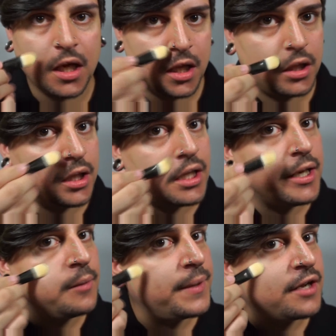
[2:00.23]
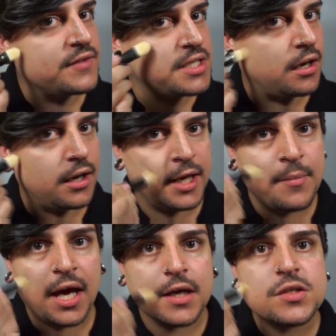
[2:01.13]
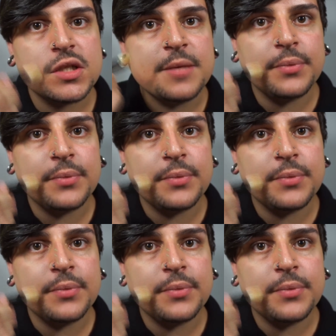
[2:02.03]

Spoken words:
a little bit of a time actually